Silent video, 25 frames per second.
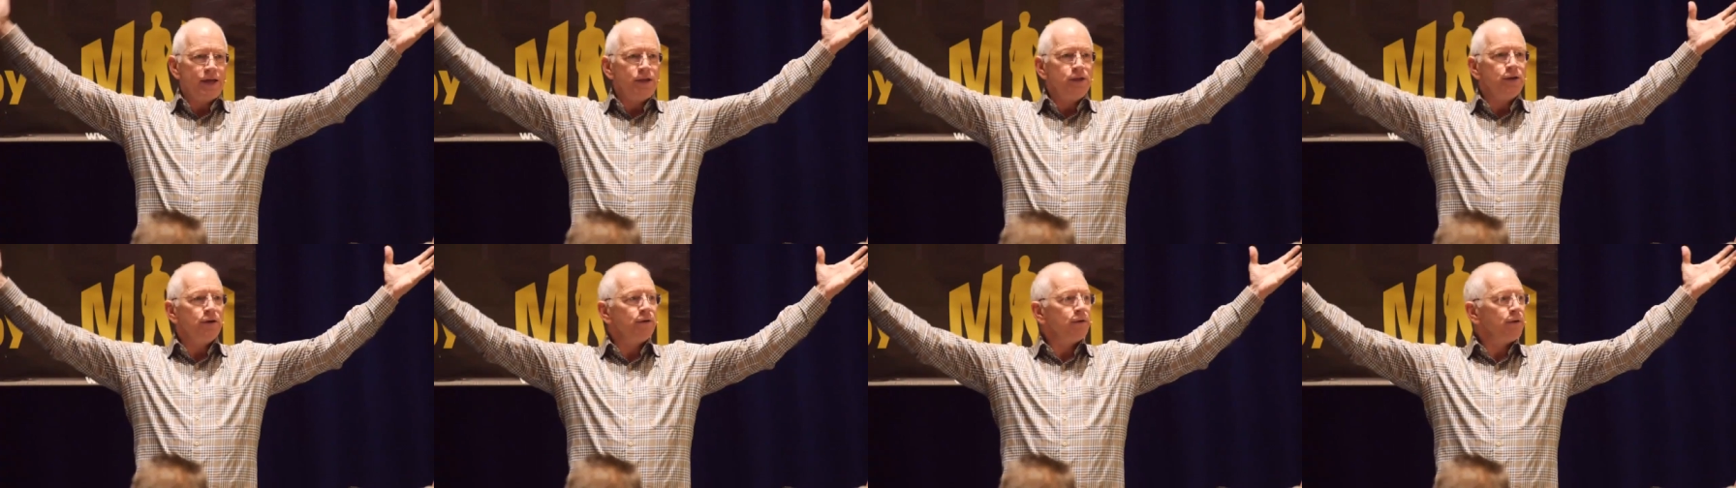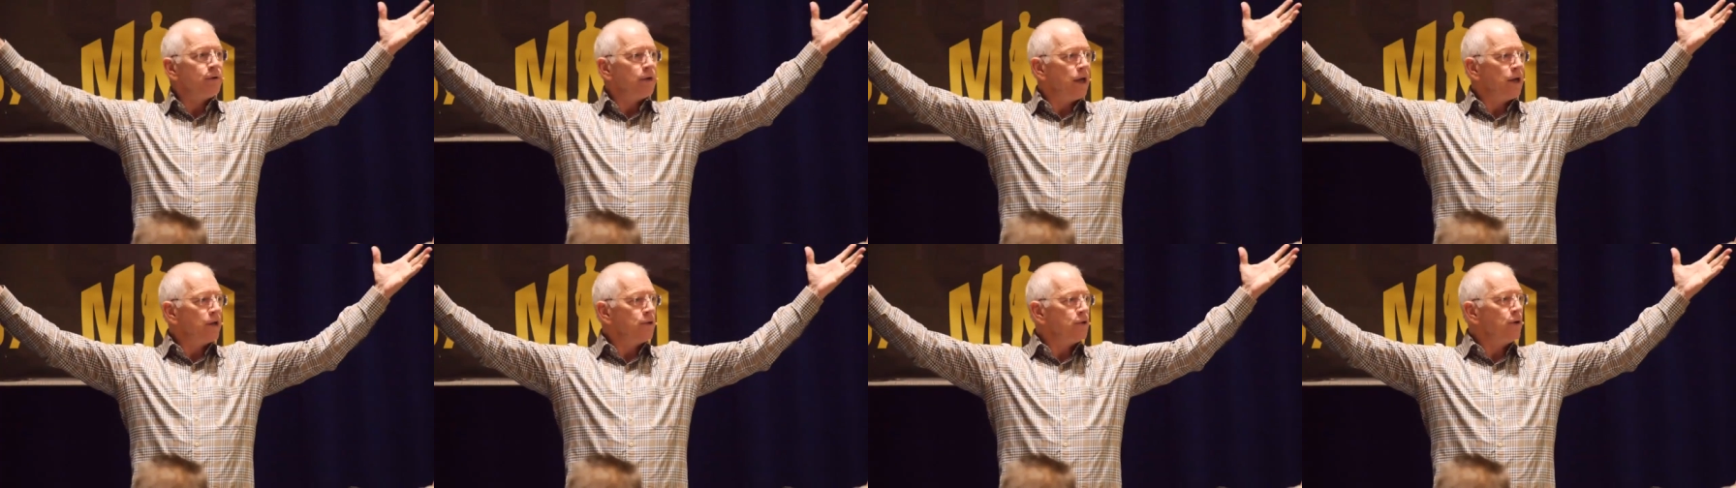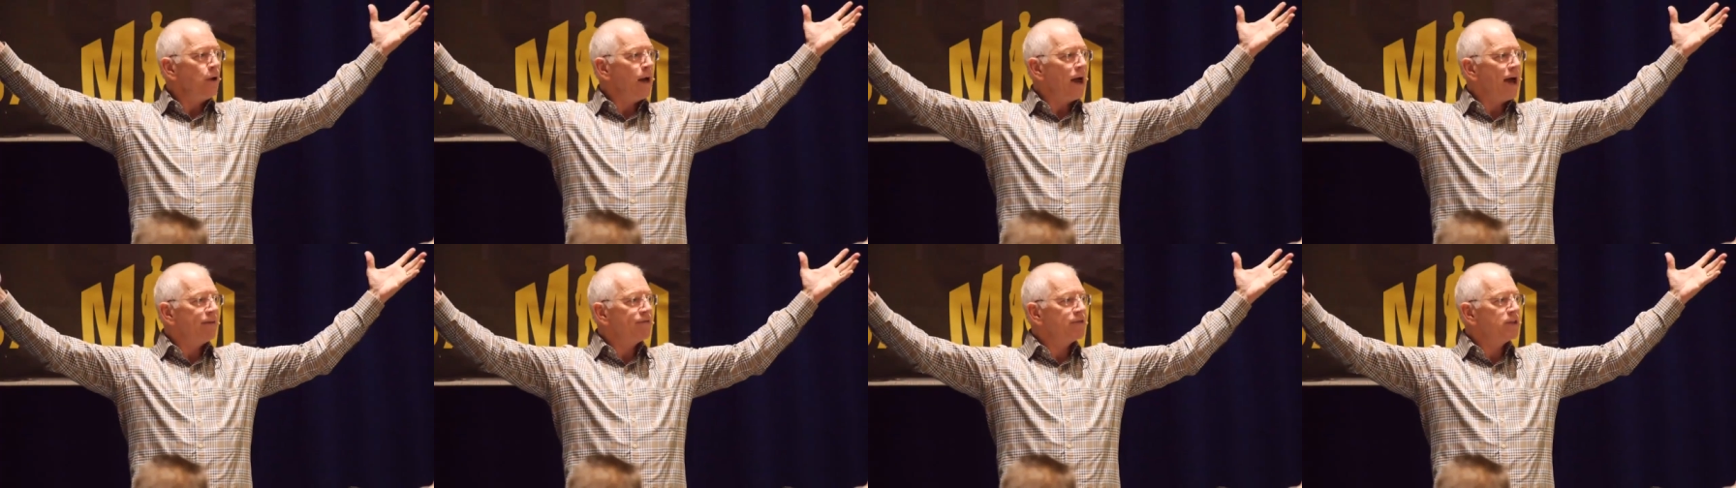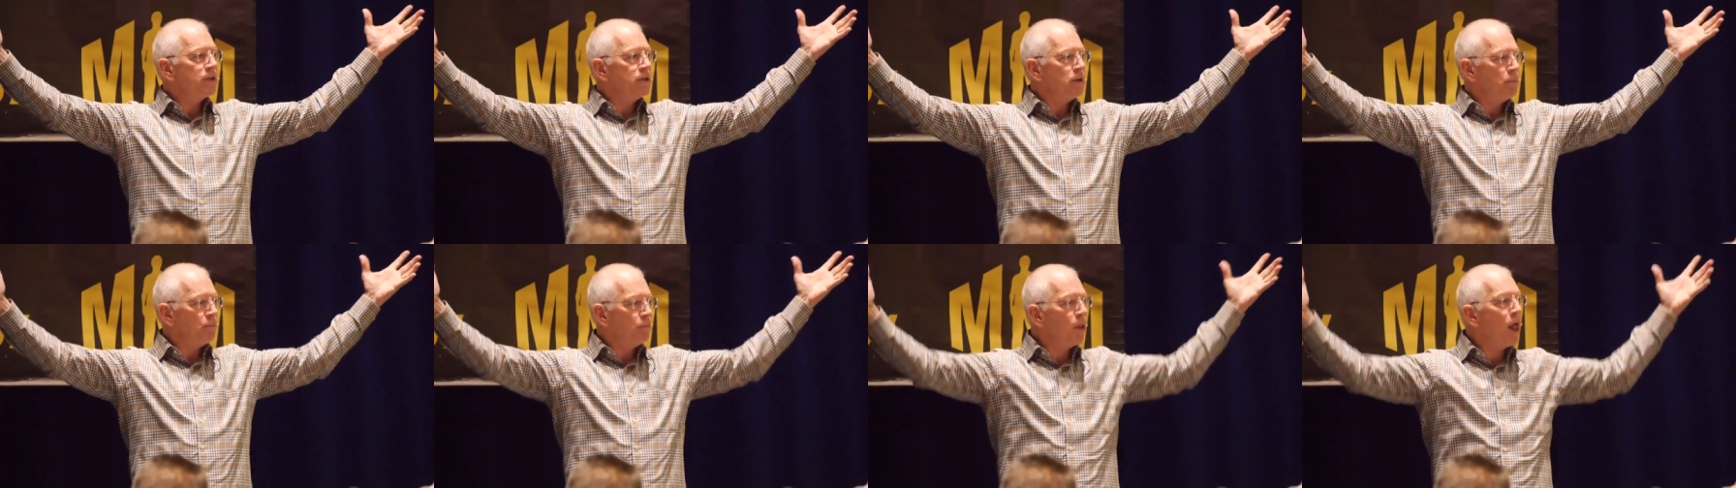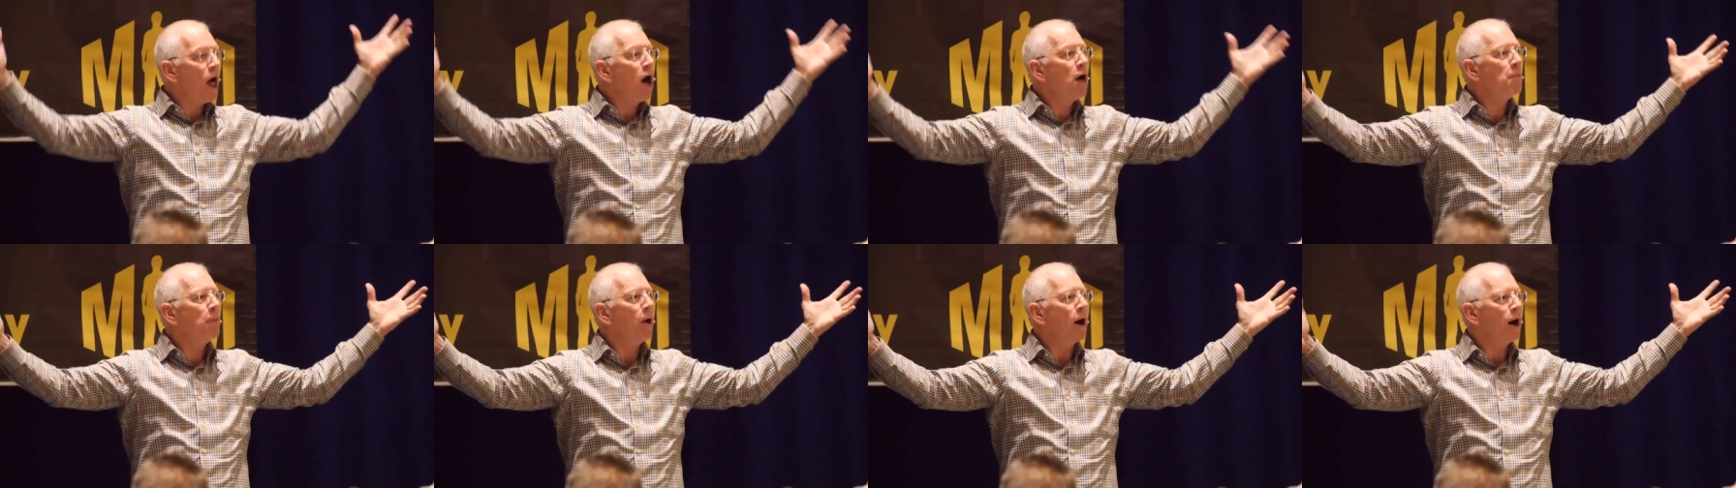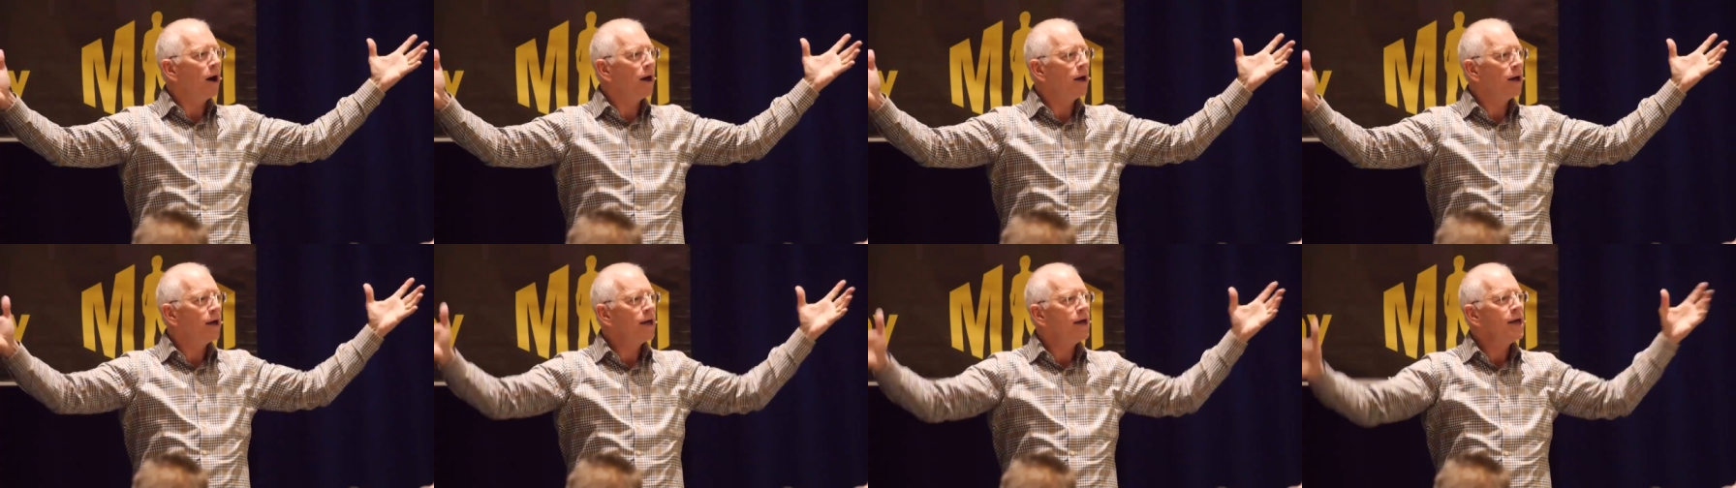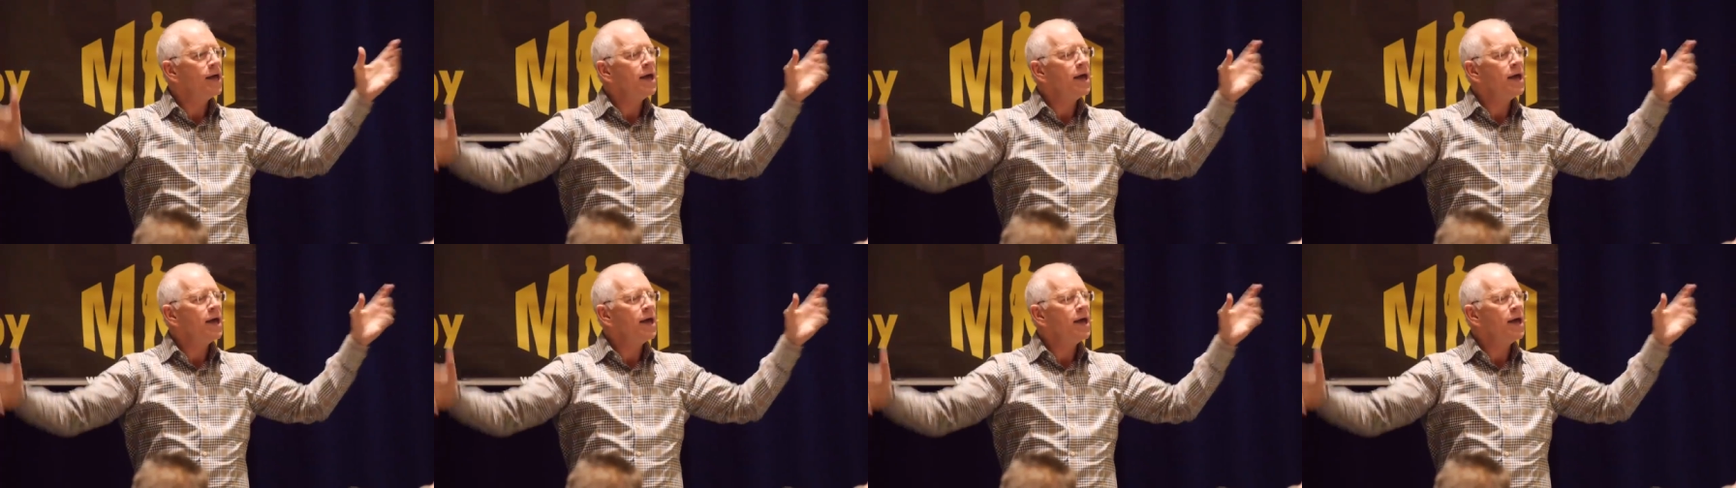and you, and you have the diploma.